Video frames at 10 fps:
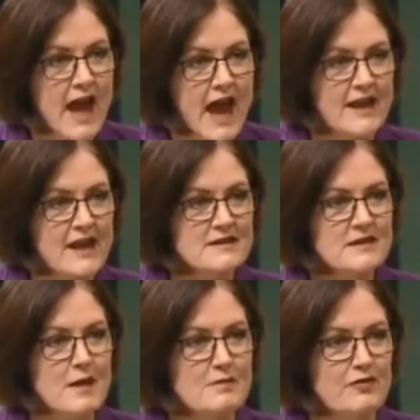And as the
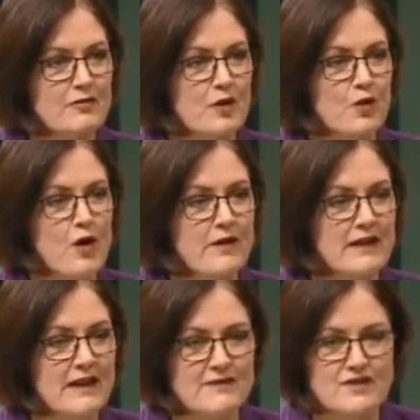member for Macquarie
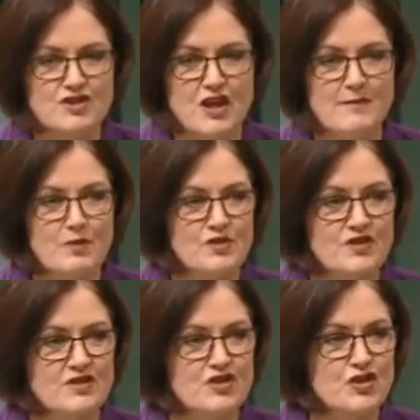leaves the chamber, which
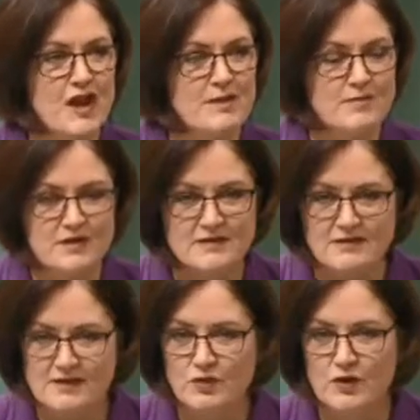is a shame because I
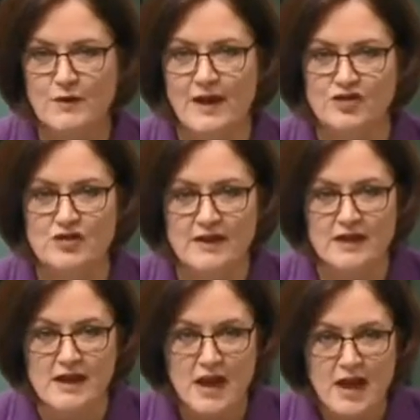did want to
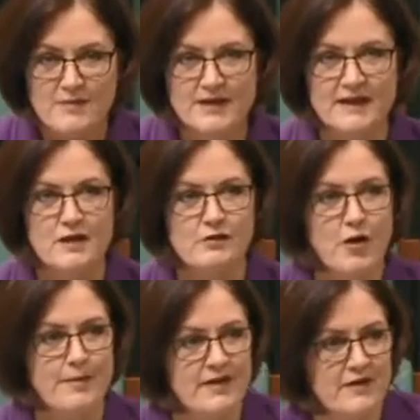actually pick her
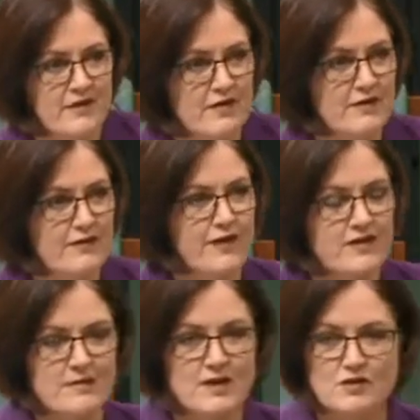up on a very
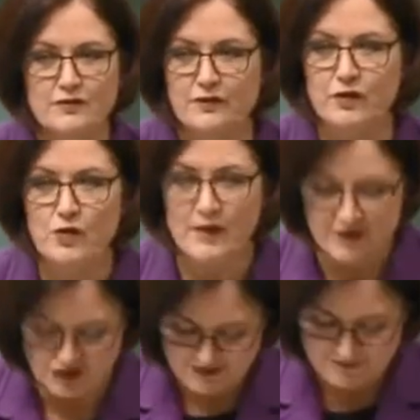fundamental flaw
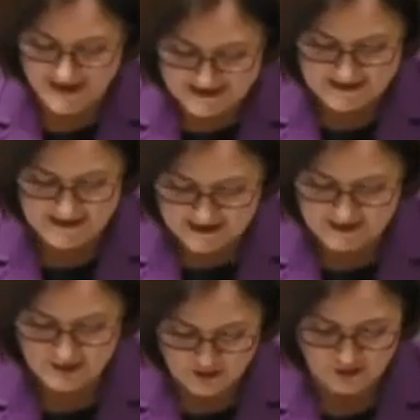she made
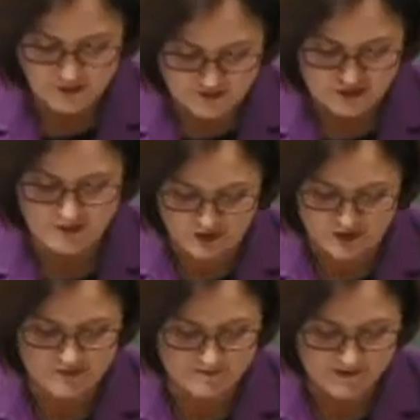in her
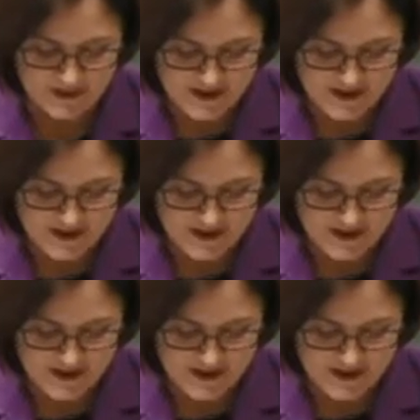contribution.